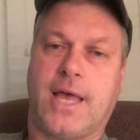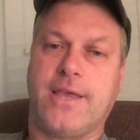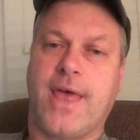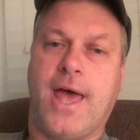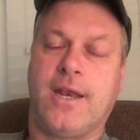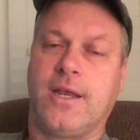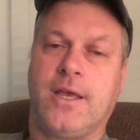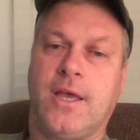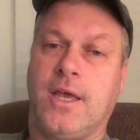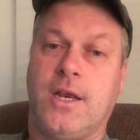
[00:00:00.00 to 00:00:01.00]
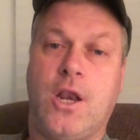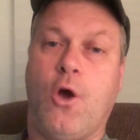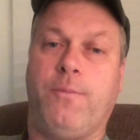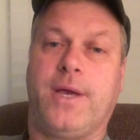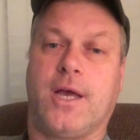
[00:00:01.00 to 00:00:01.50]
like that?
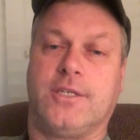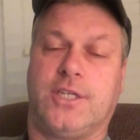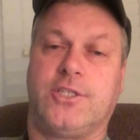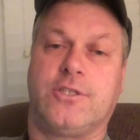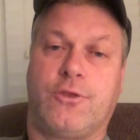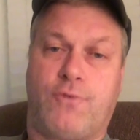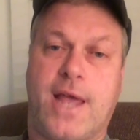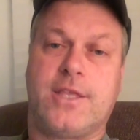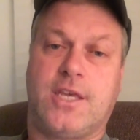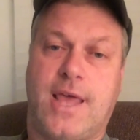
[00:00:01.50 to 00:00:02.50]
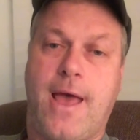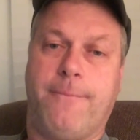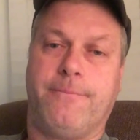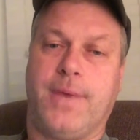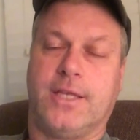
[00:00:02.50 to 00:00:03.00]
No, because it's a threat to
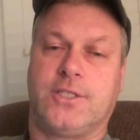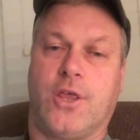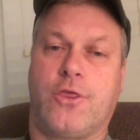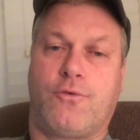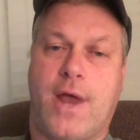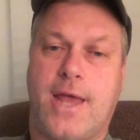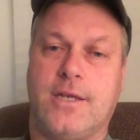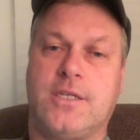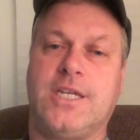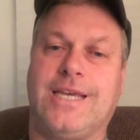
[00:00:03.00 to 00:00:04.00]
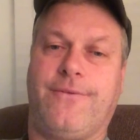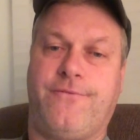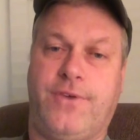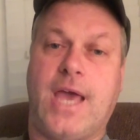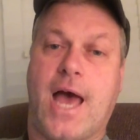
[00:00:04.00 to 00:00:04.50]
them. It's a threat to
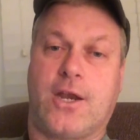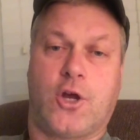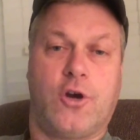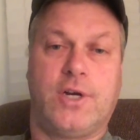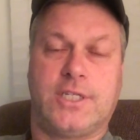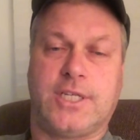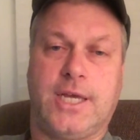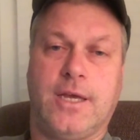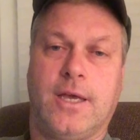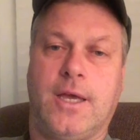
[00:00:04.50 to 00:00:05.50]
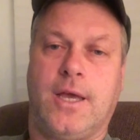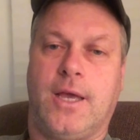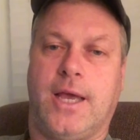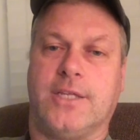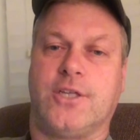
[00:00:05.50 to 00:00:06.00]
fiat currency.
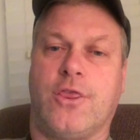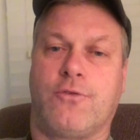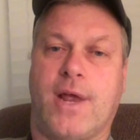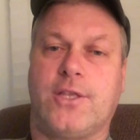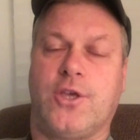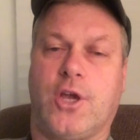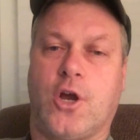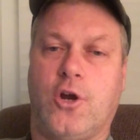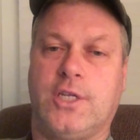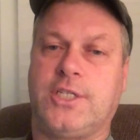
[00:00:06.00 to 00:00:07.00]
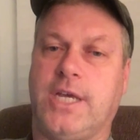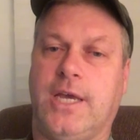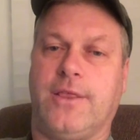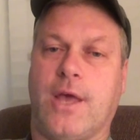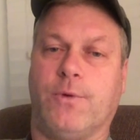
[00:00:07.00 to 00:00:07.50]
It's a threat to the
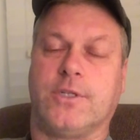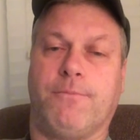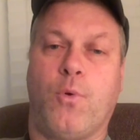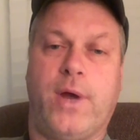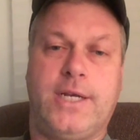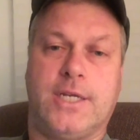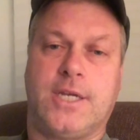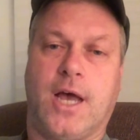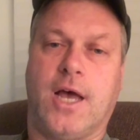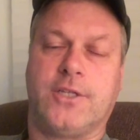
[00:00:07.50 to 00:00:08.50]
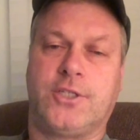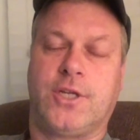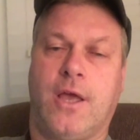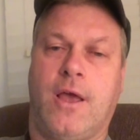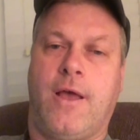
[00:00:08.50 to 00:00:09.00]
currency that was appointed to
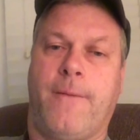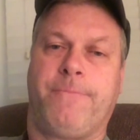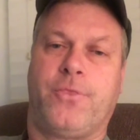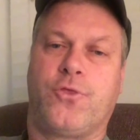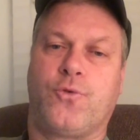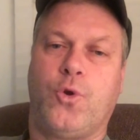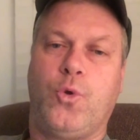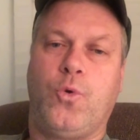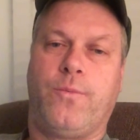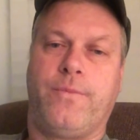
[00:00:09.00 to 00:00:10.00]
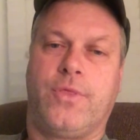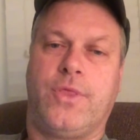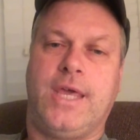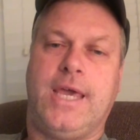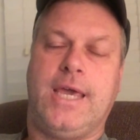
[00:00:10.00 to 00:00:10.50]
us through
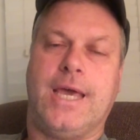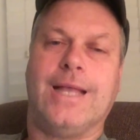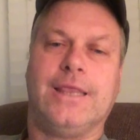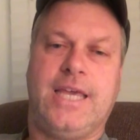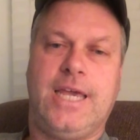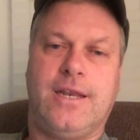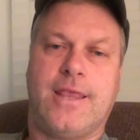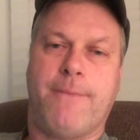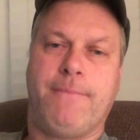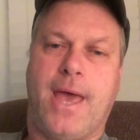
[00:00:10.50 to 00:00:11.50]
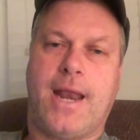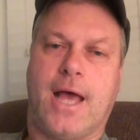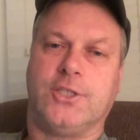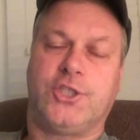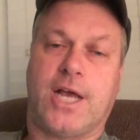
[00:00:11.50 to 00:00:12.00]
the elite that met
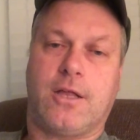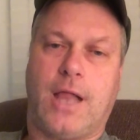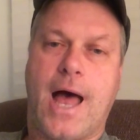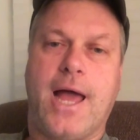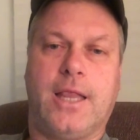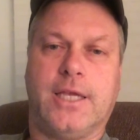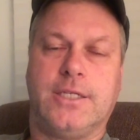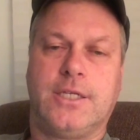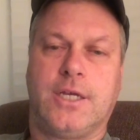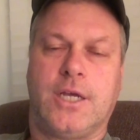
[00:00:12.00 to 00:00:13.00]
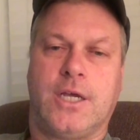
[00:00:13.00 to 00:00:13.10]
on Jekyll Island